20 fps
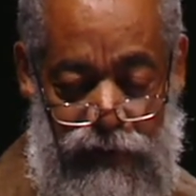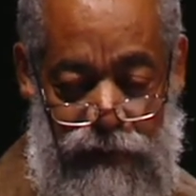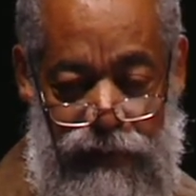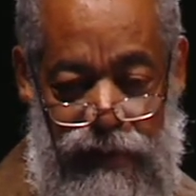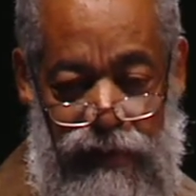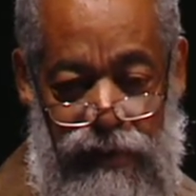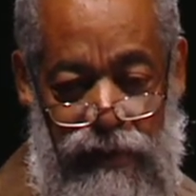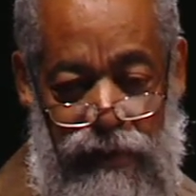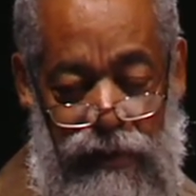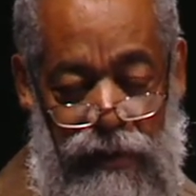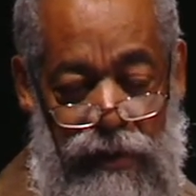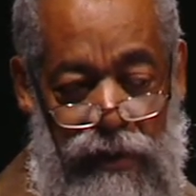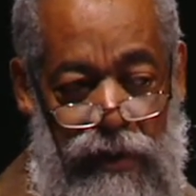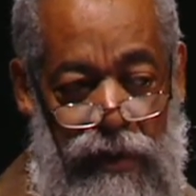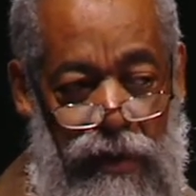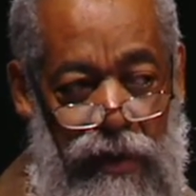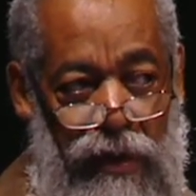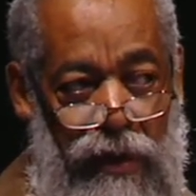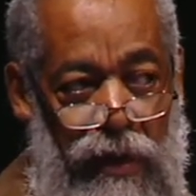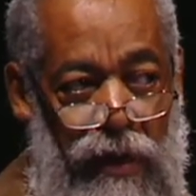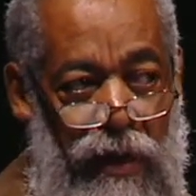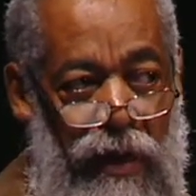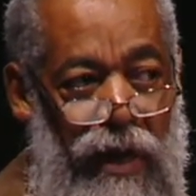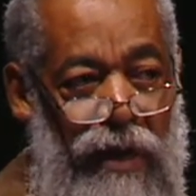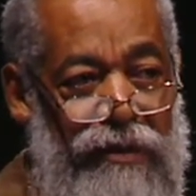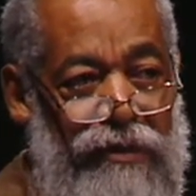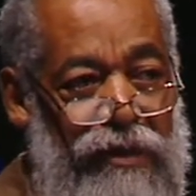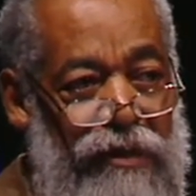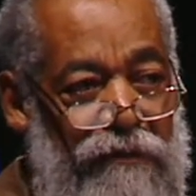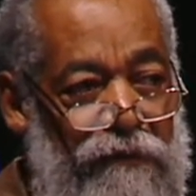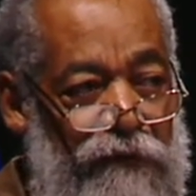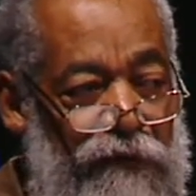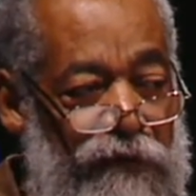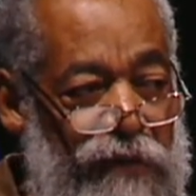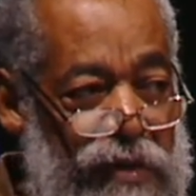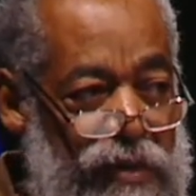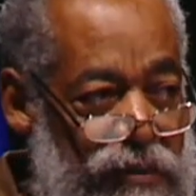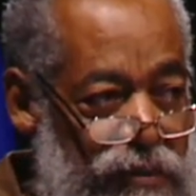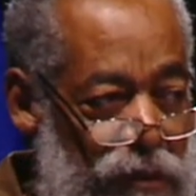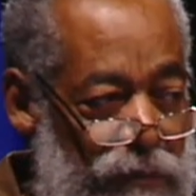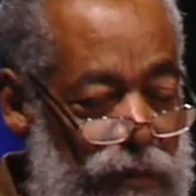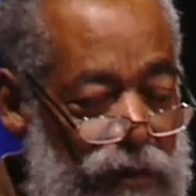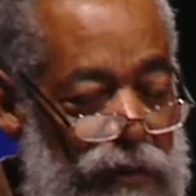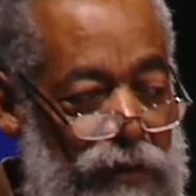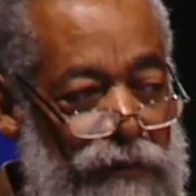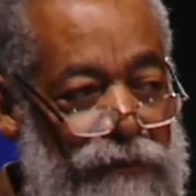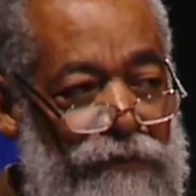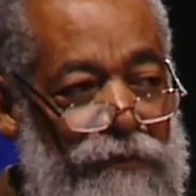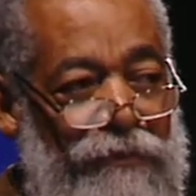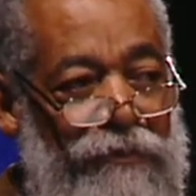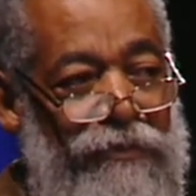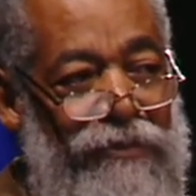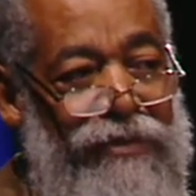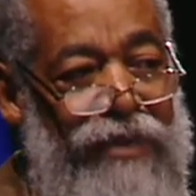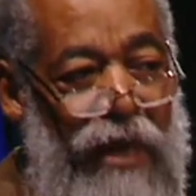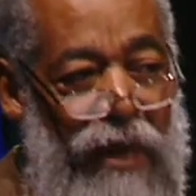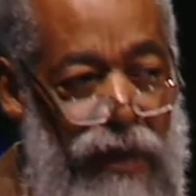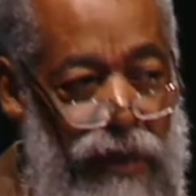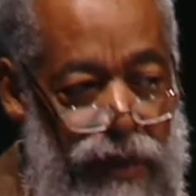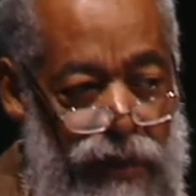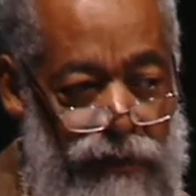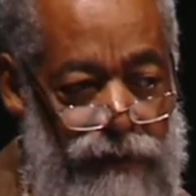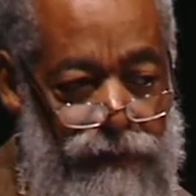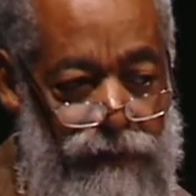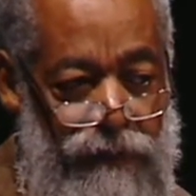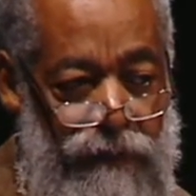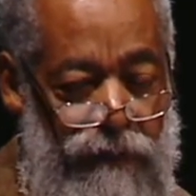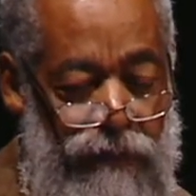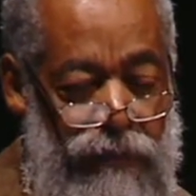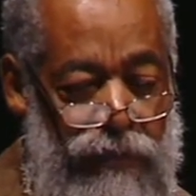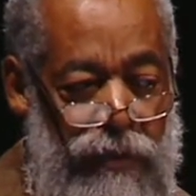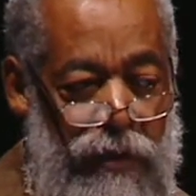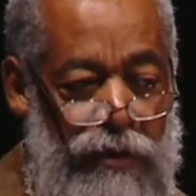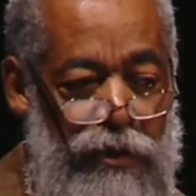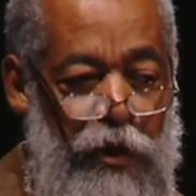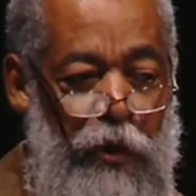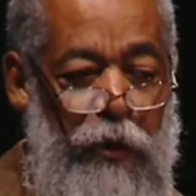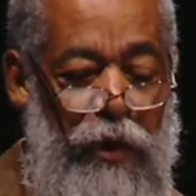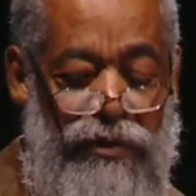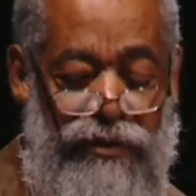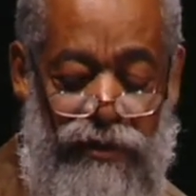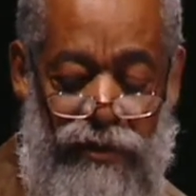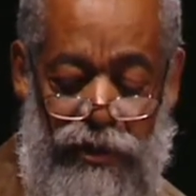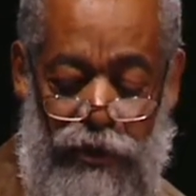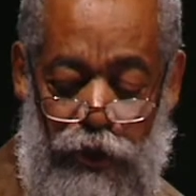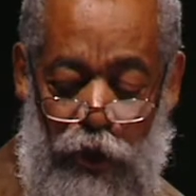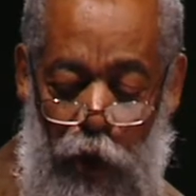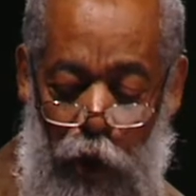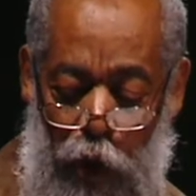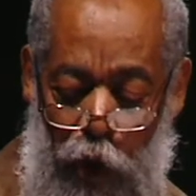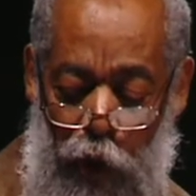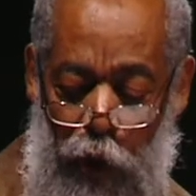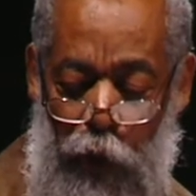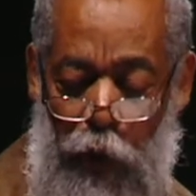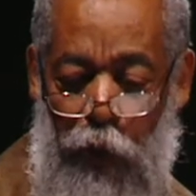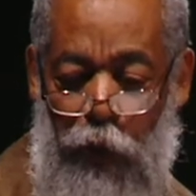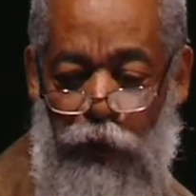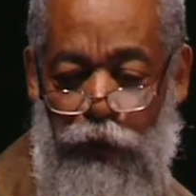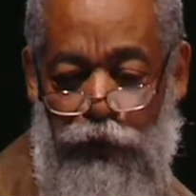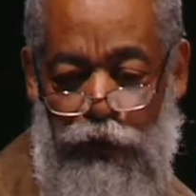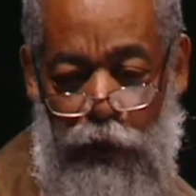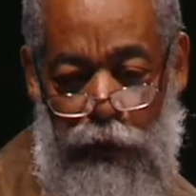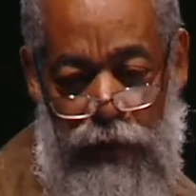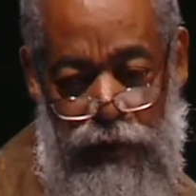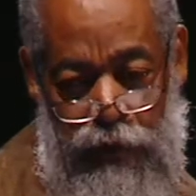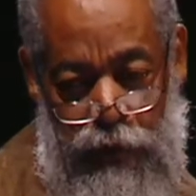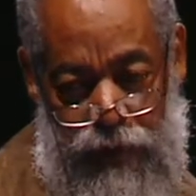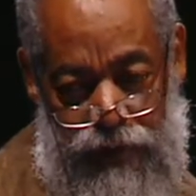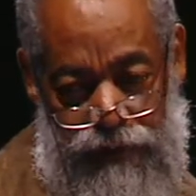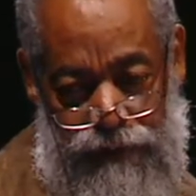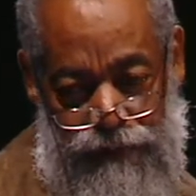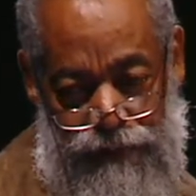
to be an infeasible target. The question is, how do we do it?